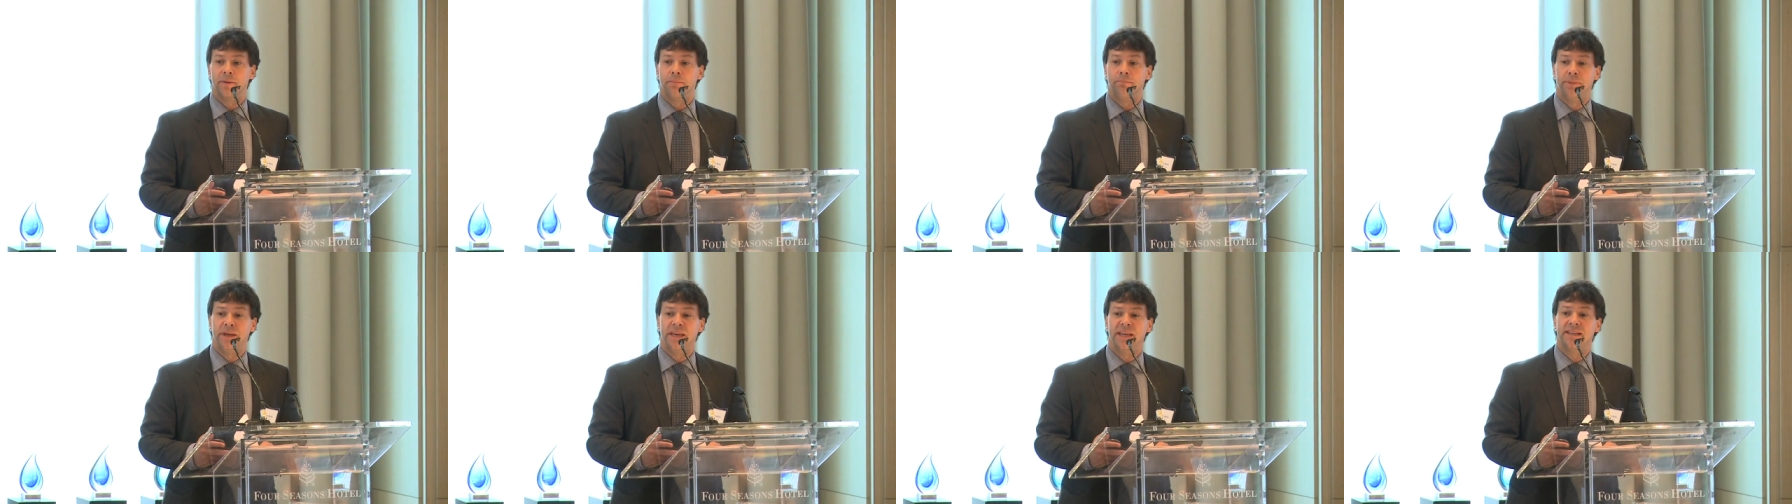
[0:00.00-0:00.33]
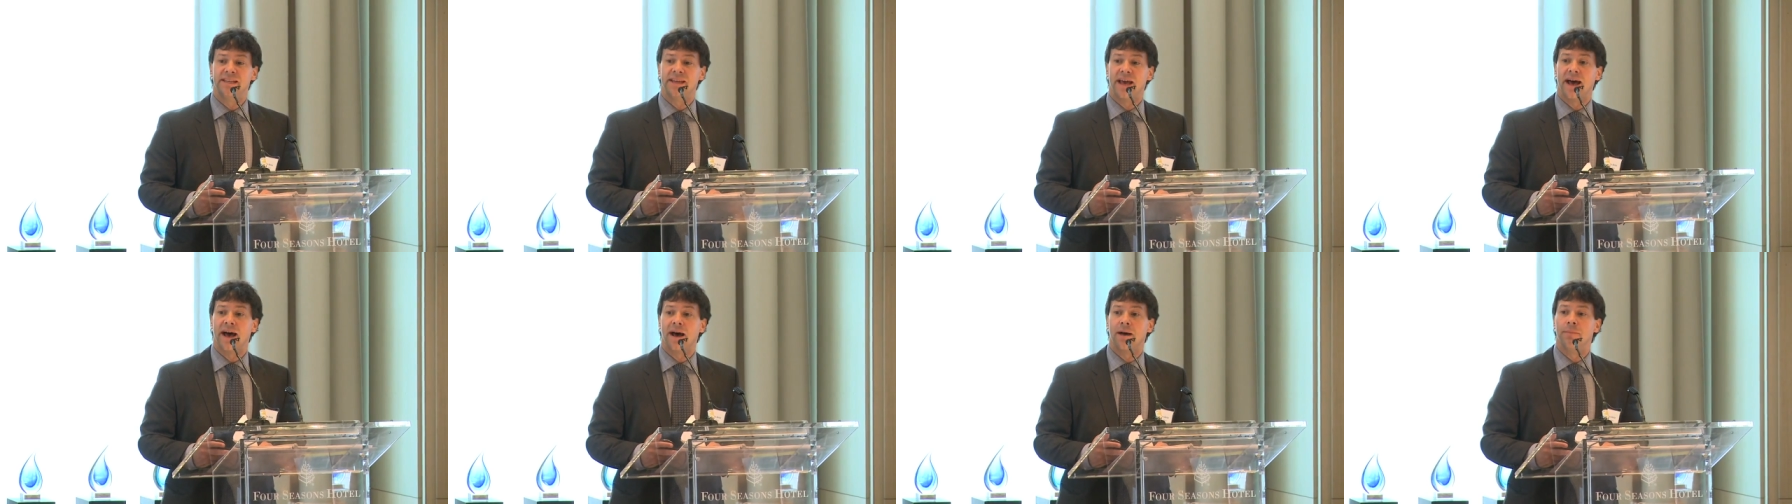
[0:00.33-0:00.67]
B
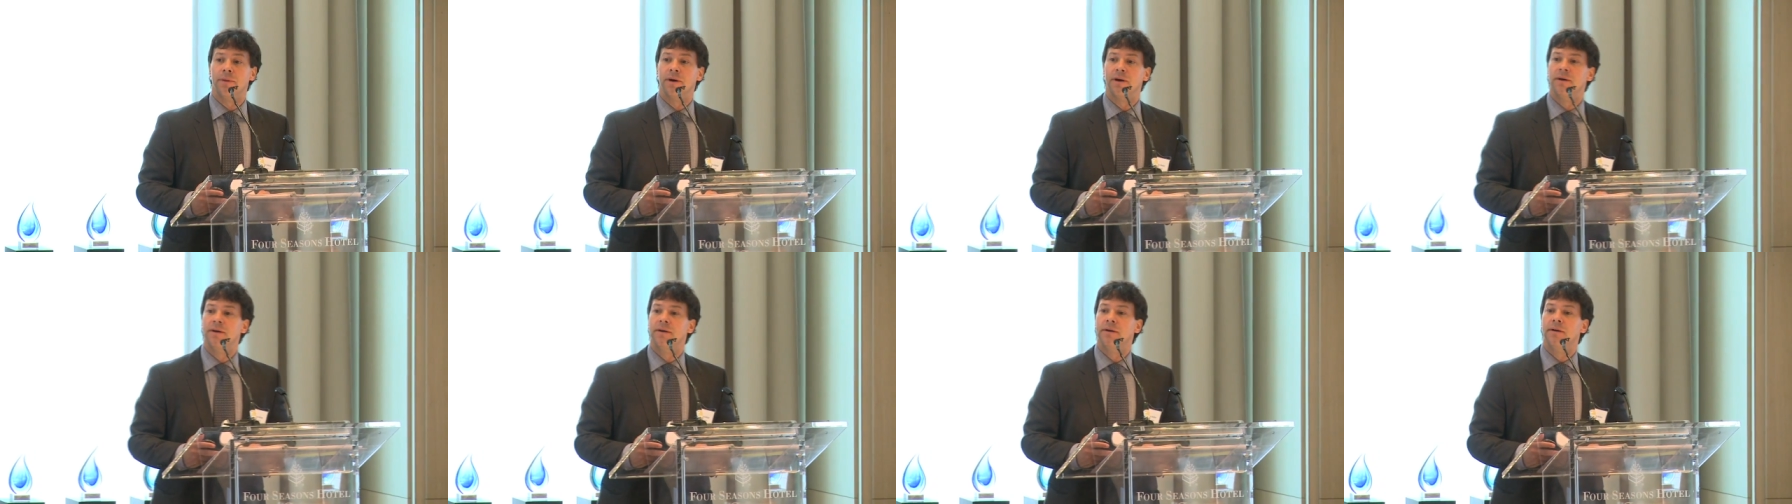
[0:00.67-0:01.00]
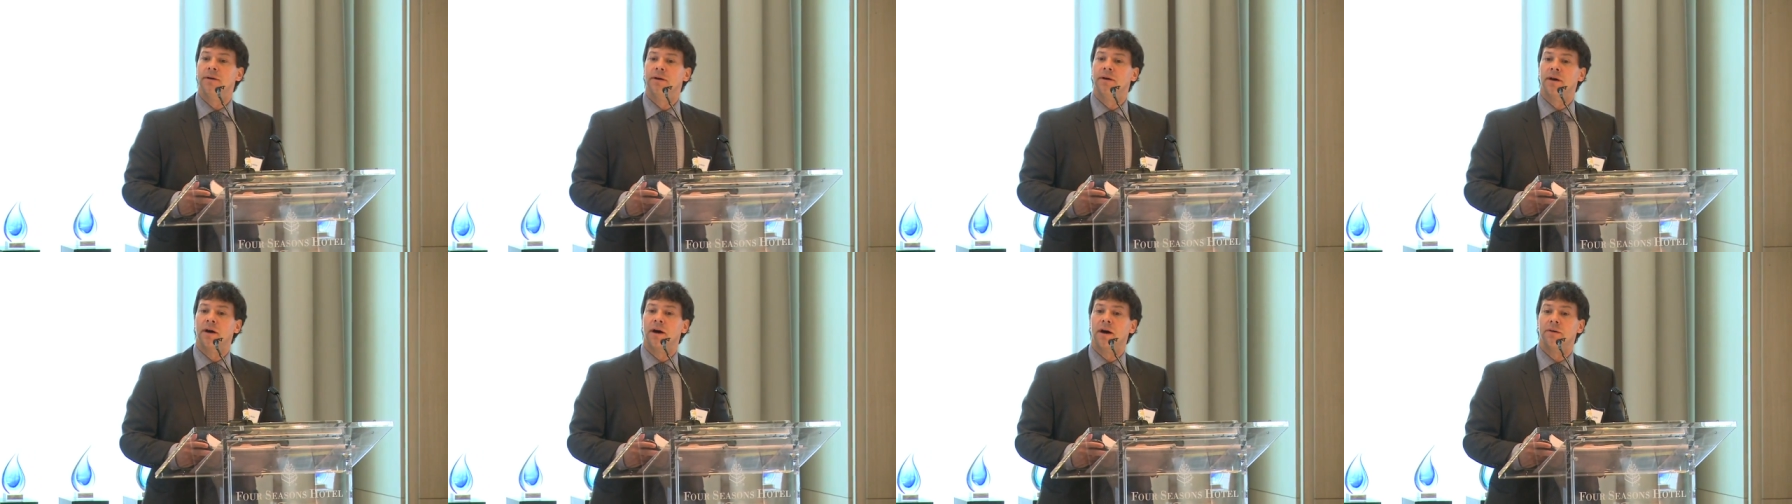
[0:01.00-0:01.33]
tab
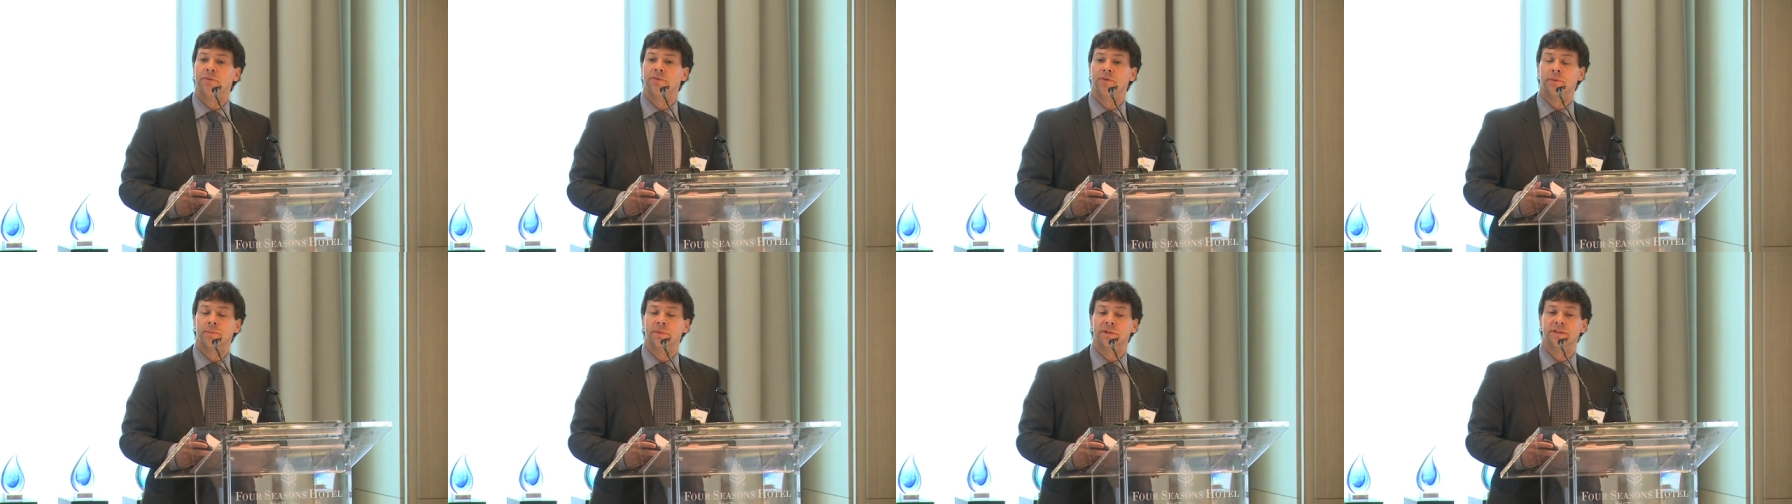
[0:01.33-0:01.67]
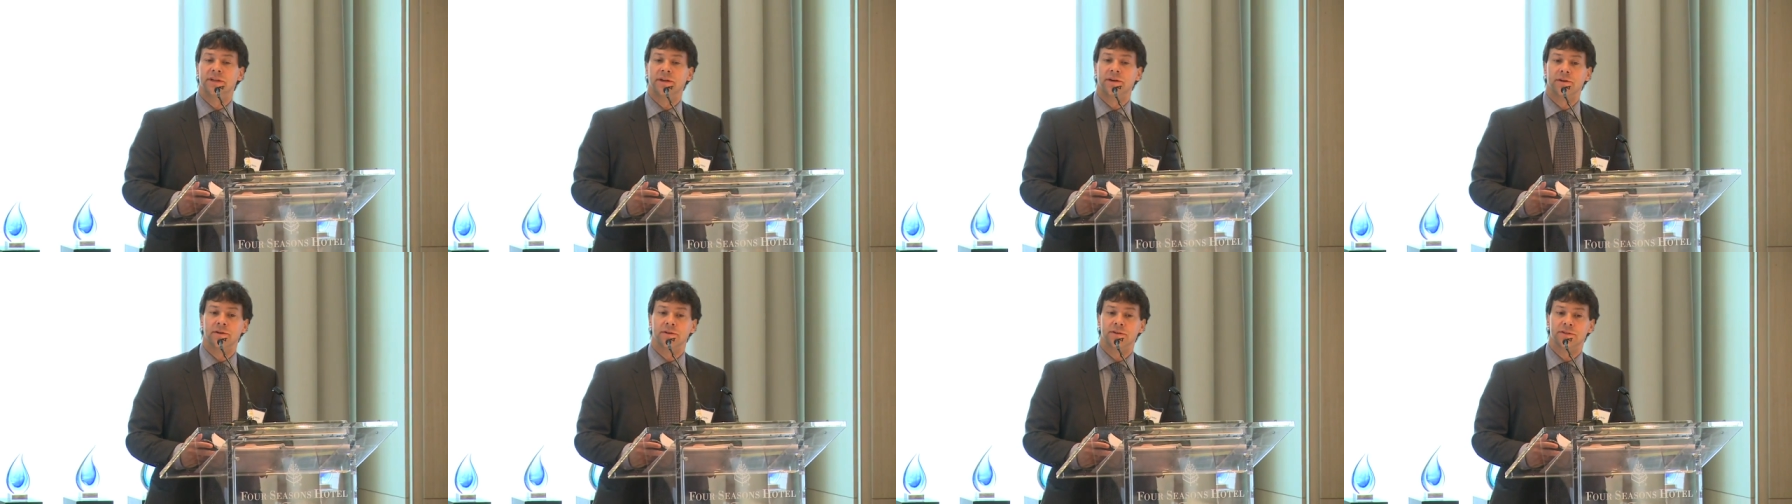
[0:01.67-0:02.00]
of your
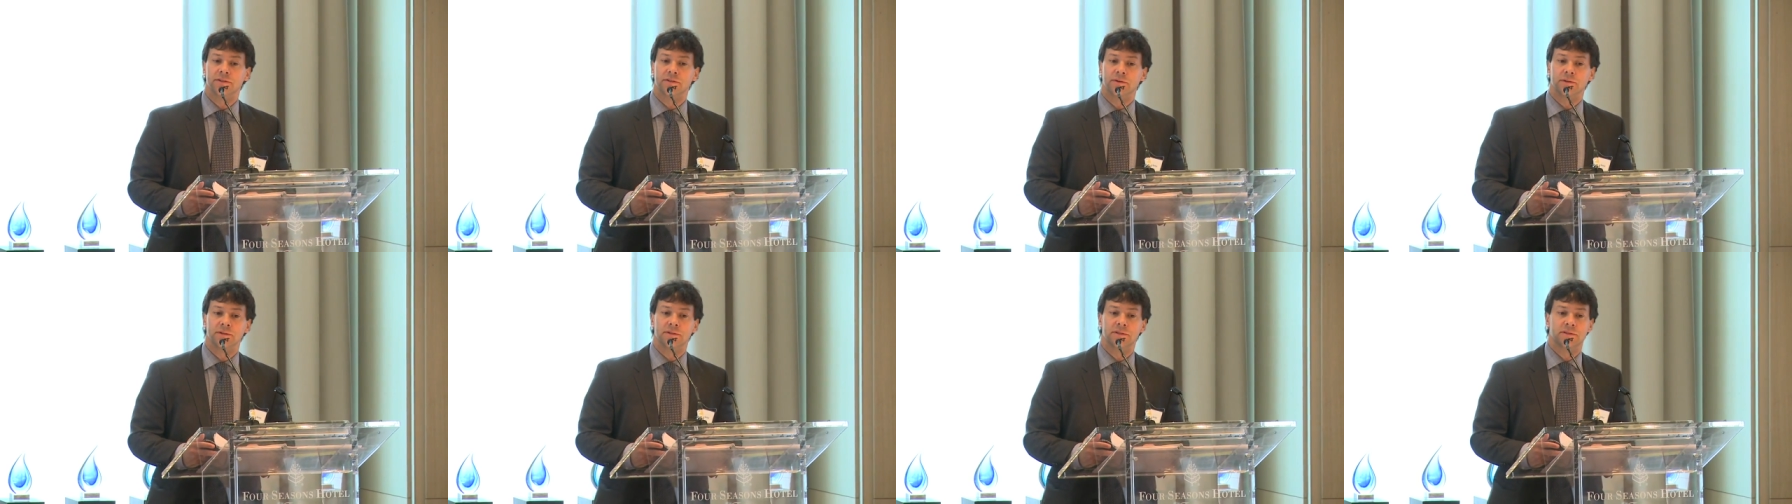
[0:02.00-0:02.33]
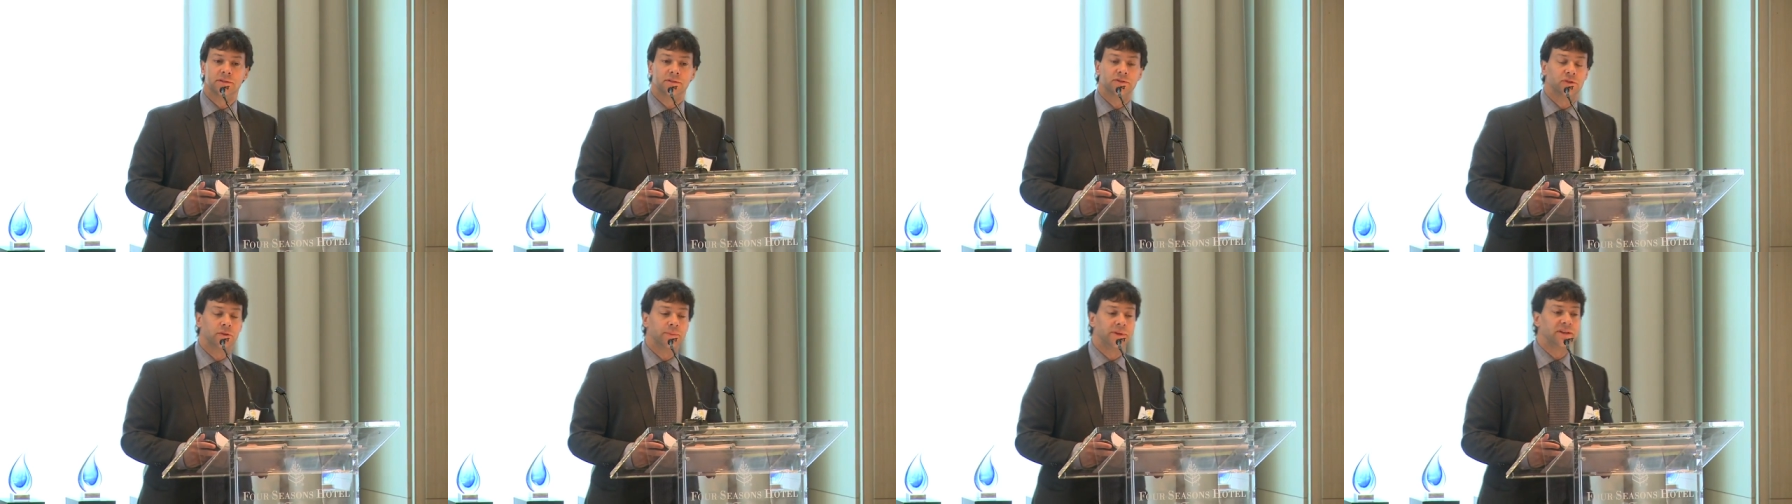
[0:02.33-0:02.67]
materials. So it
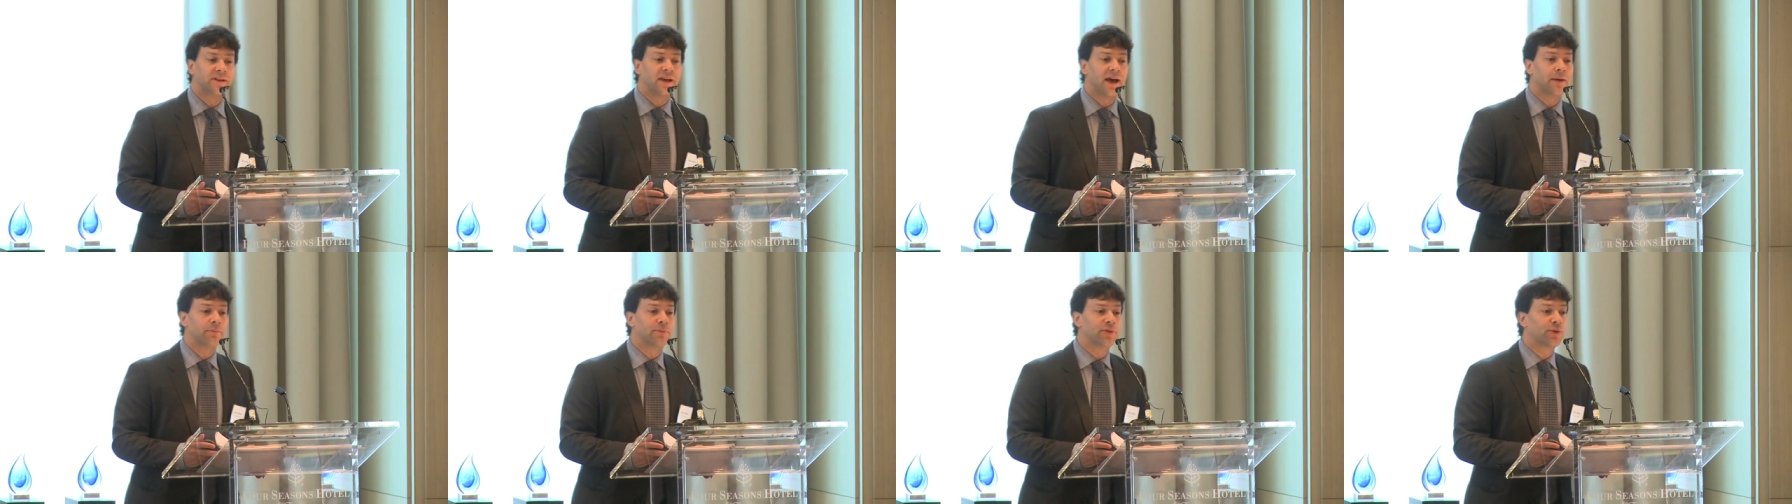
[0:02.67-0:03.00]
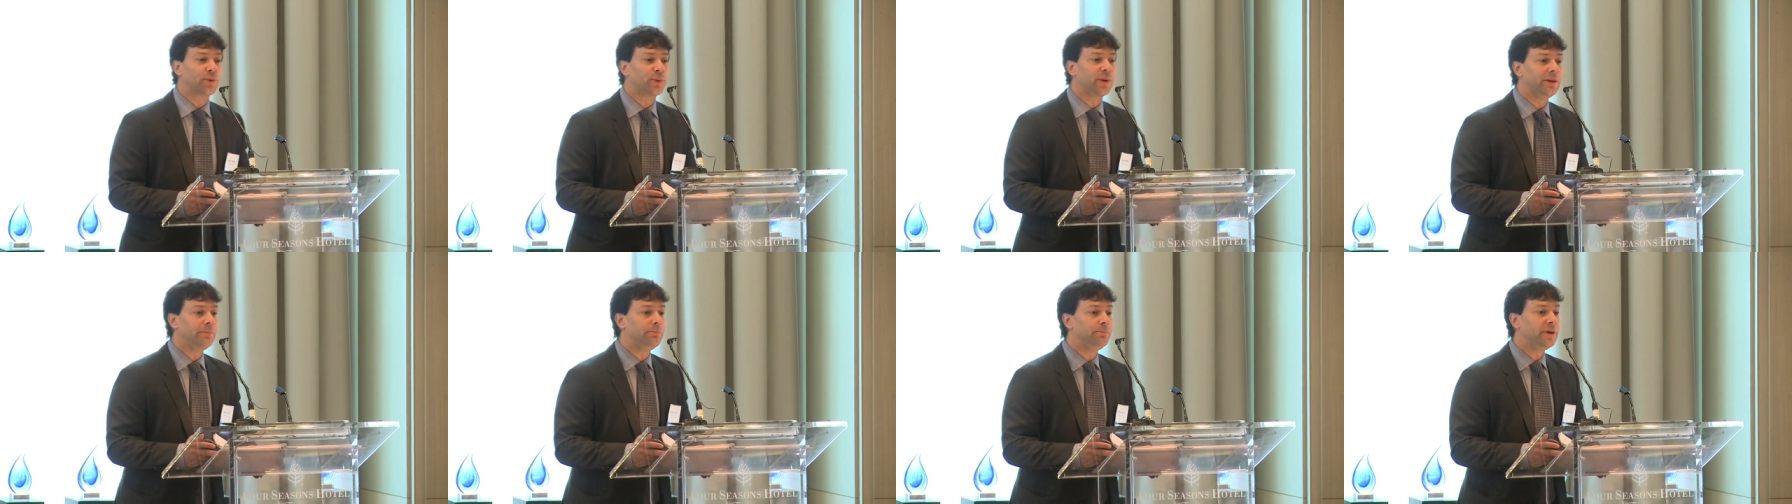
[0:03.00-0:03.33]
should be tab
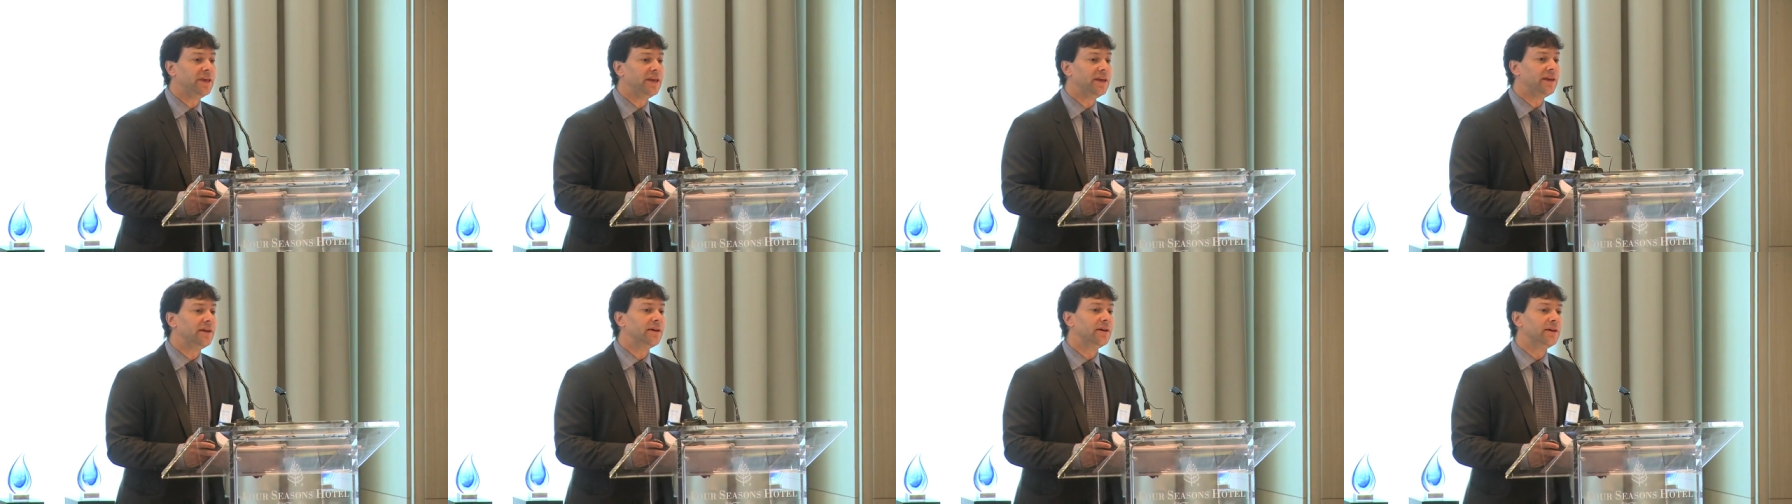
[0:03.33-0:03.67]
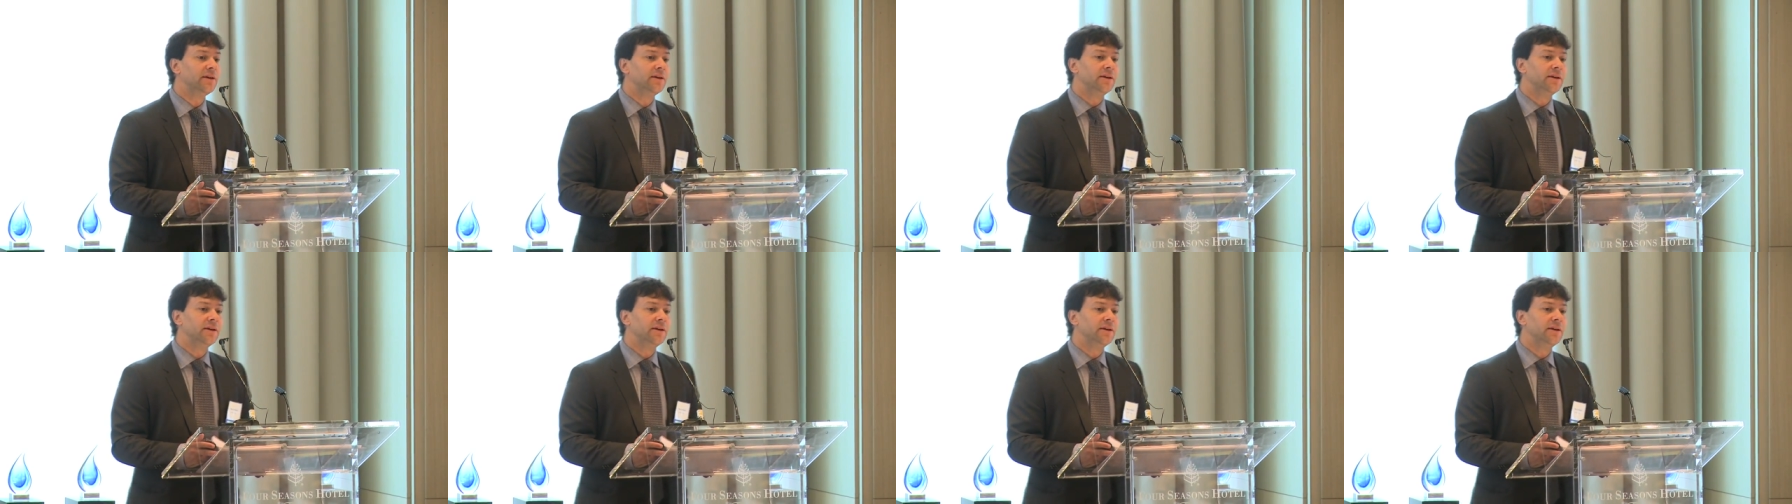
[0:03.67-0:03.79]
3B,